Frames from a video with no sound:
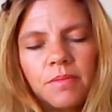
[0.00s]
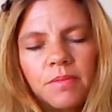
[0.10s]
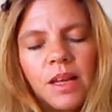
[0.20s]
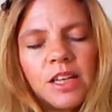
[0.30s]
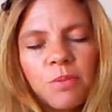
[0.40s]

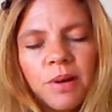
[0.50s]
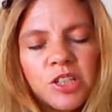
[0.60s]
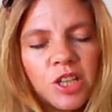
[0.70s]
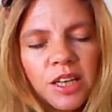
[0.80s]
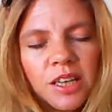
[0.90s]
Not
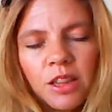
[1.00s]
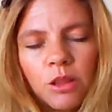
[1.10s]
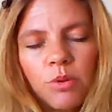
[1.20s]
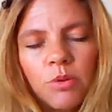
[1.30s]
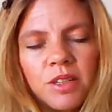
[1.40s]
much can get
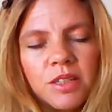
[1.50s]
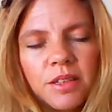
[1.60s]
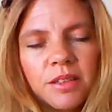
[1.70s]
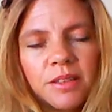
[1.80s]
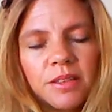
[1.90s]
through it,
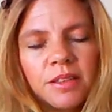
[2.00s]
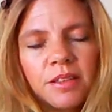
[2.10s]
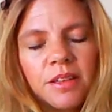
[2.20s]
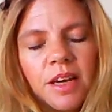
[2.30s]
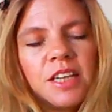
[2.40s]

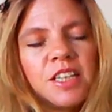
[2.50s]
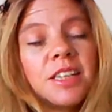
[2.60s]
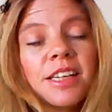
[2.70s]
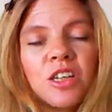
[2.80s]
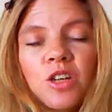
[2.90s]
and it
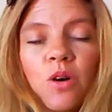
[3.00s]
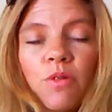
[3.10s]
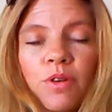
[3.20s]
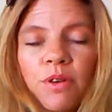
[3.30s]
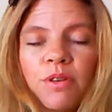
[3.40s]
doesn't go
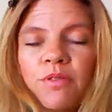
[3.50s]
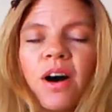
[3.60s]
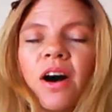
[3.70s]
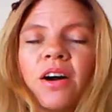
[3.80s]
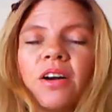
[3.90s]
very
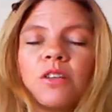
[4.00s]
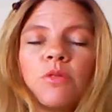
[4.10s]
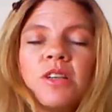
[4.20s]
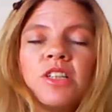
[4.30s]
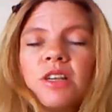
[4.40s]
far to
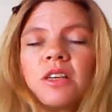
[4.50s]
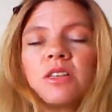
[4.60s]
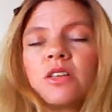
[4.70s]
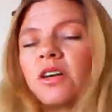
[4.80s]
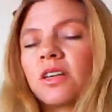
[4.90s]
reaching its
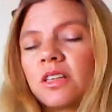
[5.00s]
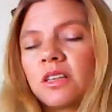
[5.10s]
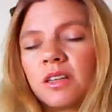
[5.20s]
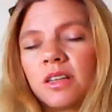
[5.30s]
target.